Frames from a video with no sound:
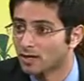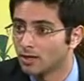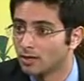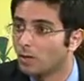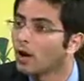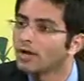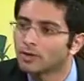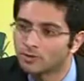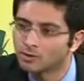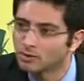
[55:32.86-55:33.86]
Why
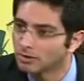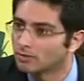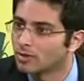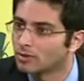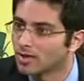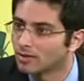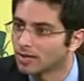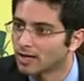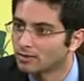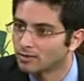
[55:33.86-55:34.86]
don't 3 men
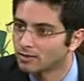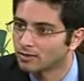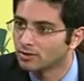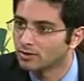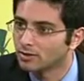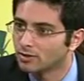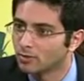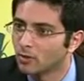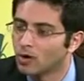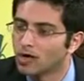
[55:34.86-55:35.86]
count?
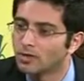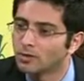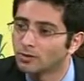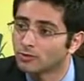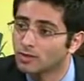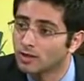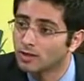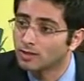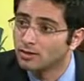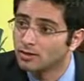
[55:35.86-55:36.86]
Why don't
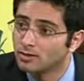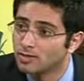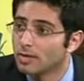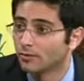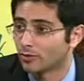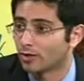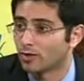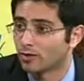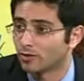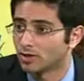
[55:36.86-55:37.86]

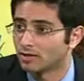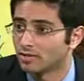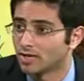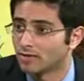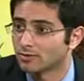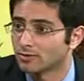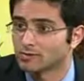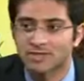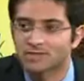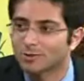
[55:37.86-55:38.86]
temporary unions count?
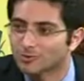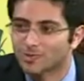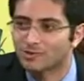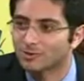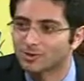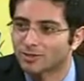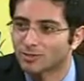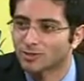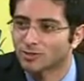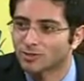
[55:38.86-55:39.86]
Mexico City looked at a
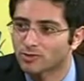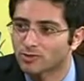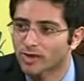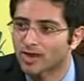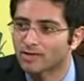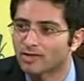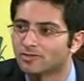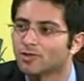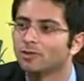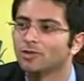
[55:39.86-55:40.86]
proposal to recognize
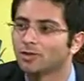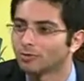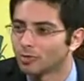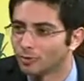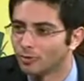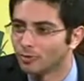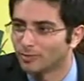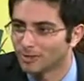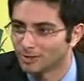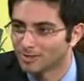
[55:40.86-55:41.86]
2-year renewable
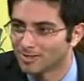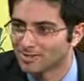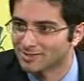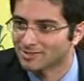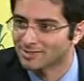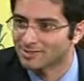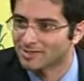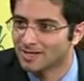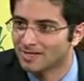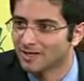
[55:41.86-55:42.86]
marriage licenses,
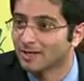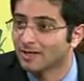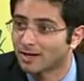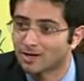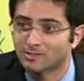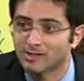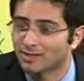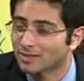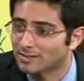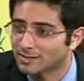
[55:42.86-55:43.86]
like a contract,
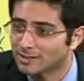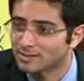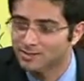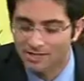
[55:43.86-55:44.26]
like a lease.